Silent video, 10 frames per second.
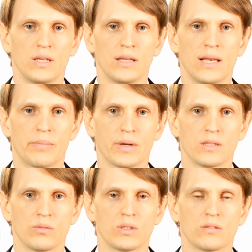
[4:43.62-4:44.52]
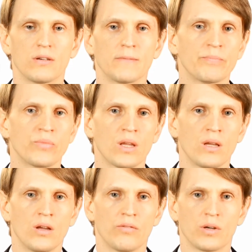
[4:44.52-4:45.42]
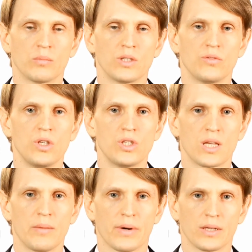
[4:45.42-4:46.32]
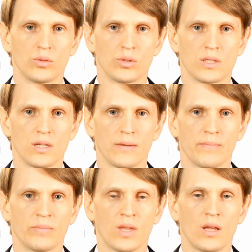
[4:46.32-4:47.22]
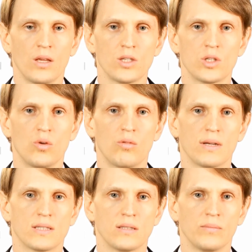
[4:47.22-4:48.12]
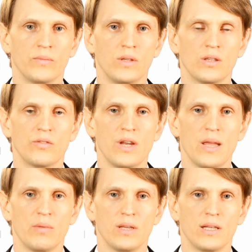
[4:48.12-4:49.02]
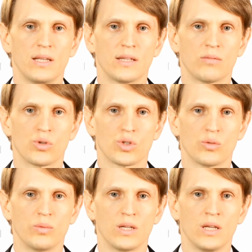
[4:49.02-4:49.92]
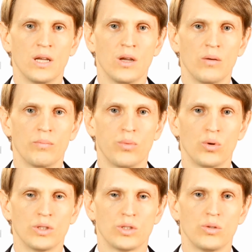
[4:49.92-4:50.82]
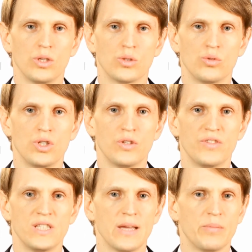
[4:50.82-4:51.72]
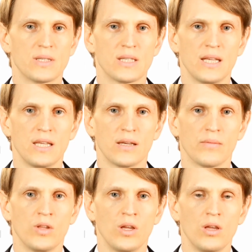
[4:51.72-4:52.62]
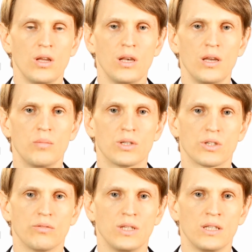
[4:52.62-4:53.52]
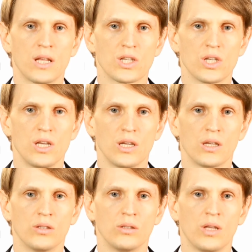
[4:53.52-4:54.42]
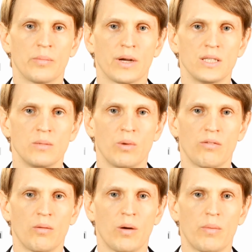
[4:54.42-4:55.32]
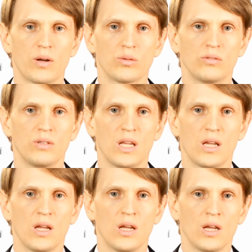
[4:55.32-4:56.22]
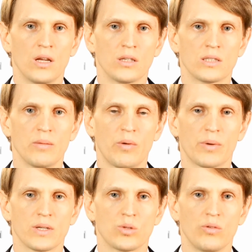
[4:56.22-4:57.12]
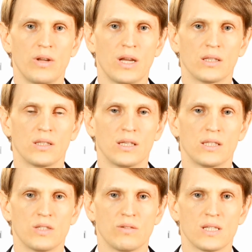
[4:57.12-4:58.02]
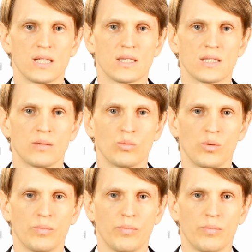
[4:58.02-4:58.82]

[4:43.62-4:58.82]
and prices for the same equipment they find in China are different. Let me reveal this secret to you. The case is that manufacturers copy the equipment models from each other. However, the quality of this equipment may differ dramatically.